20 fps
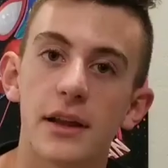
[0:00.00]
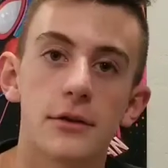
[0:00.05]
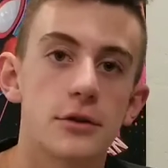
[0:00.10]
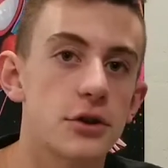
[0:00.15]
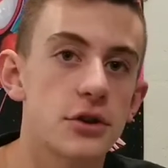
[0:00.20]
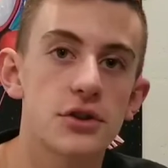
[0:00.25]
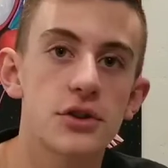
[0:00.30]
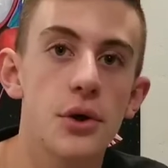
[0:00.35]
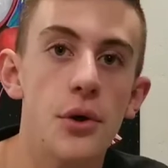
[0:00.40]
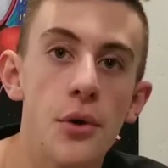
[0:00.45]

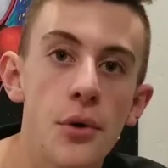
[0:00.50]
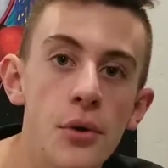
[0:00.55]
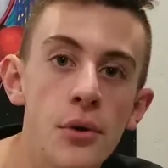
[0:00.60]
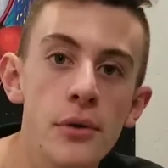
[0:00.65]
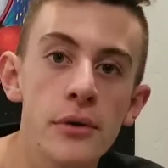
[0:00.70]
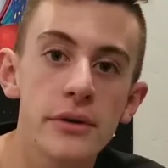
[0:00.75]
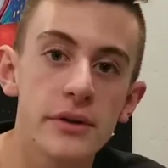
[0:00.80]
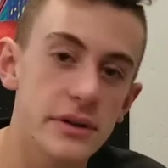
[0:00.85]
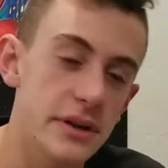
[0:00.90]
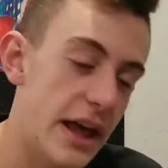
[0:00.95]
Just the
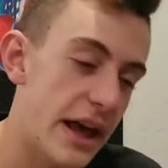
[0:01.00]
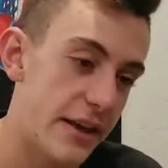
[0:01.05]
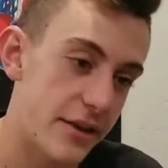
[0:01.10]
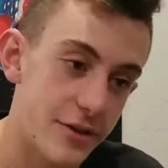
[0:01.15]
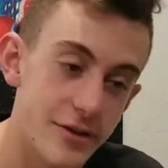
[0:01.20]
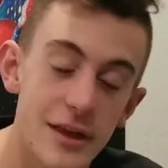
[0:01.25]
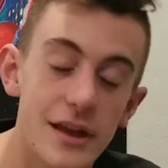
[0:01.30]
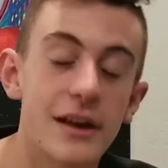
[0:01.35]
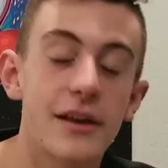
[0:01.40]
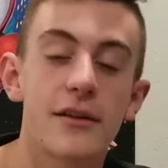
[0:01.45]
whole
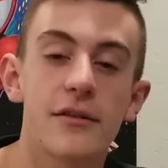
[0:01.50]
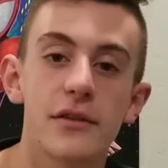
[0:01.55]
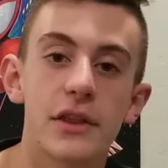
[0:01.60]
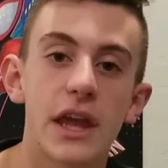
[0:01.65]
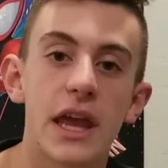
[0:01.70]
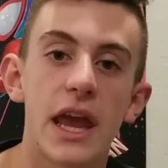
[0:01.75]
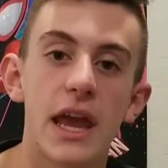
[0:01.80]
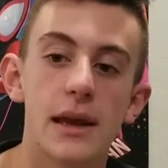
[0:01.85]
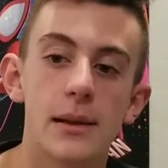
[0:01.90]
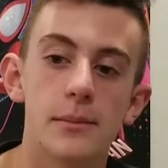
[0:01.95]
aesthetic of the
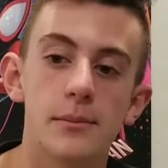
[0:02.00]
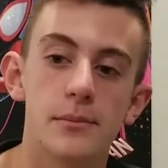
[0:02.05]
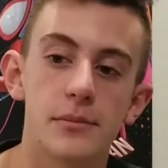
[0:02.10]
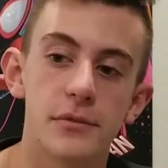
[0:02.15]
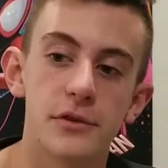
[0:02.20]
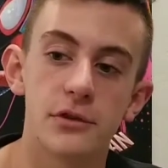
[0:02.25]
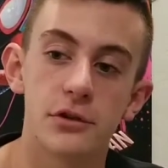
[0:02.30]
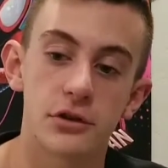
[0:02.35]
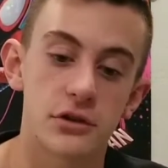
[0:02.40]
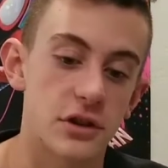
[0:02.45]
game,
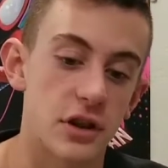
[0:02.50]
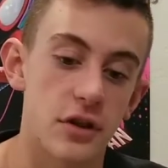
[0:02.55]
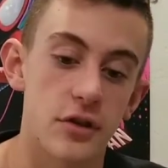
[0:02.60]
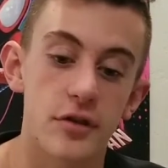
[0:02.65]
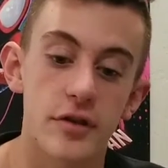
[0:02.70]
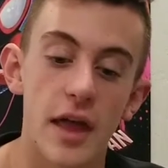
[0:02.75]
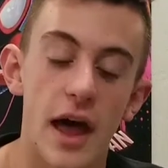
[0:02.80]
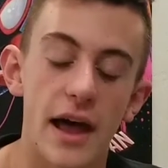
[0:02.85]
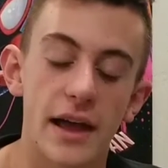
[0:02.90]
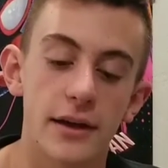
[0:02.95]
just the
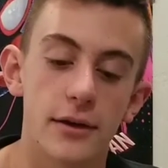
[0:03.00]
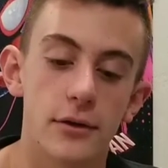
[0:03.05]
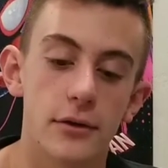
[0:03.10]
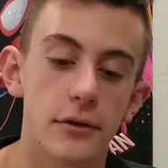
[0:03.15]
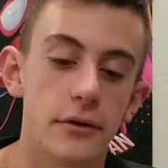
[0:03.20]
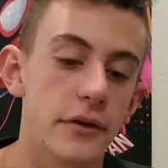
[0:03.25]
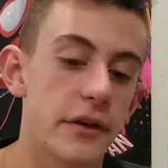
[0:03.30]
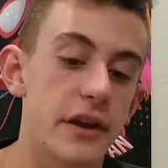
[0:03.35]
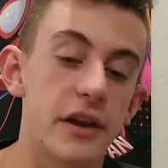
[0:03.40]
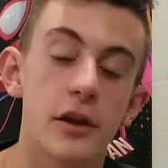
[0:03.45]

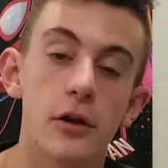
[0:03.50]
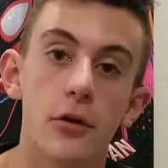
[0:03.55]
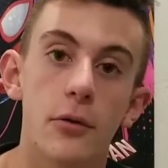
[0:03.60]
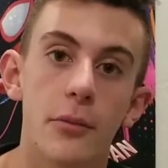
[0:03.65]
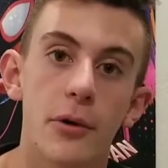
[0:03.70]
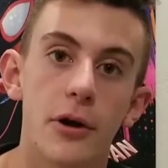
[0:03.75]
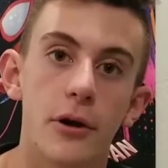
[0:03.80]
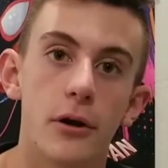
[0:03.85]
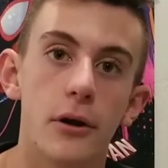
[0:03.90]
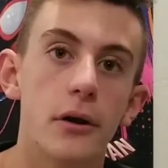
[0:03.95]
style, the
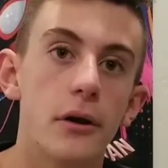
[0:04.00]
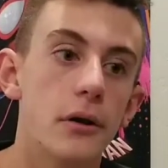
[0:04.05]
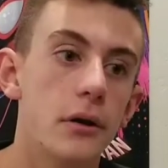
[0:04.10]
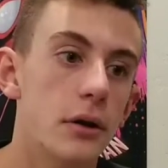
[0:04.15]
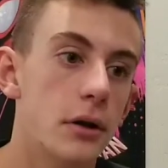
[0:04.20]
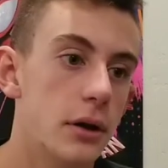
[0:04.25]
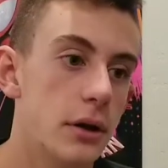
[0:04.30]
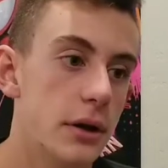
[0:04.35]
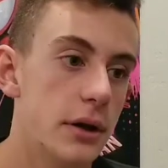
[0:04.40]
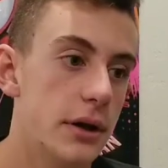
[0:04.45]
humor,
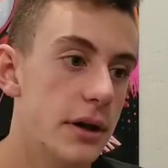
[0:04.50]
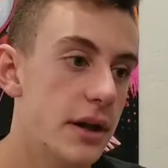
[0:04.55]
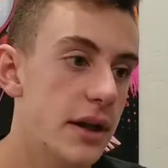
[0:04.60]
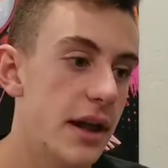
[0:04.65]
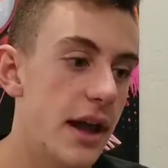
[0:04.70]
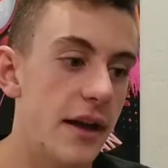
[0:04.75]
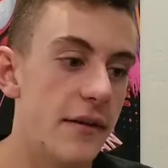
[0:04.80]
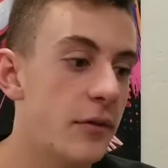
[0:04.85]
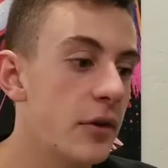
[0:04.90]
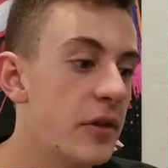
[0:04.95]

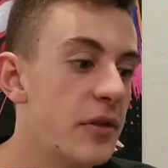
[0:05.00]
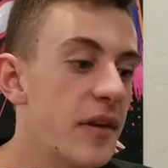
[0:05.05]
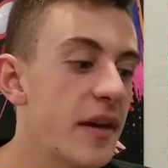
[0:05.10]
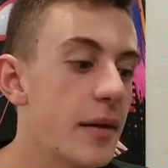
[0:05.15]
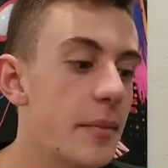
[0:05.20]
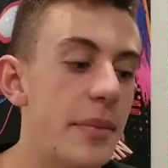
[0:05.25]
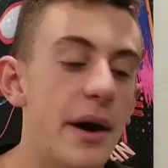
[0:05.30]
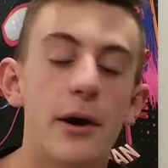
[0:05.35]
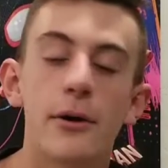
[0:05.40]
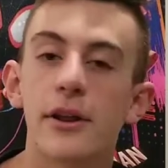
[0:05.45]
everything
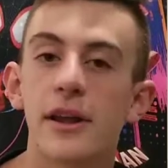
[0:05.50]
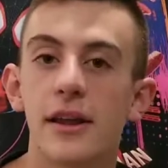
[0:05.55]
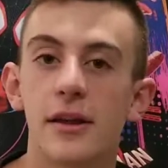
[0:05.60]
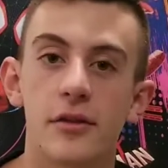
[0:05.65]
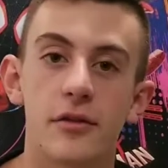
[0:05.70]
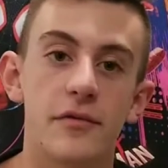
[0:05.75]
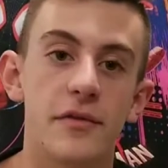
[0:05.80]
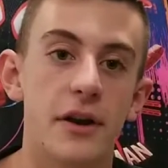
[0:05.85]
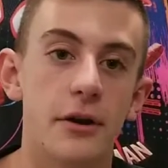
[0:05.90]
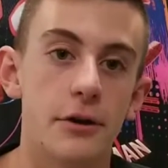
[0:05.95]
about it
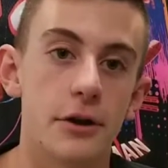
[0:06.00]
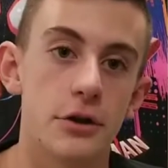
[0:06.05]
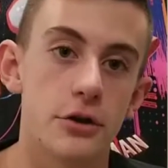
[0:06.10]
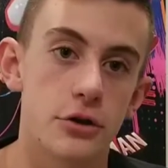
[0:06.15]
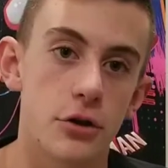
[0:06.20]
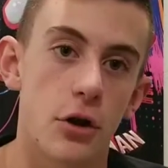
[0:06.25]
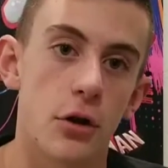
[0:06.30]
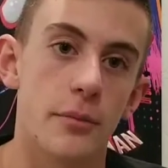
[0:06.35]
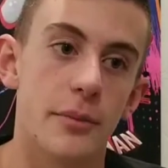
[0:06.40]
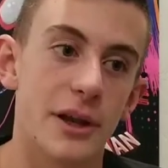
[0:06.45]
is very
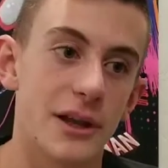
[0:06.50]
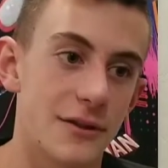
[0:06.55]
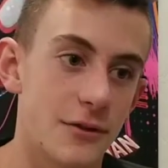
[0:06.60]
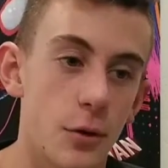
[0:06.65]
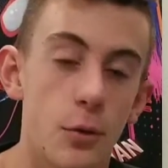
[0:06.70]
charming.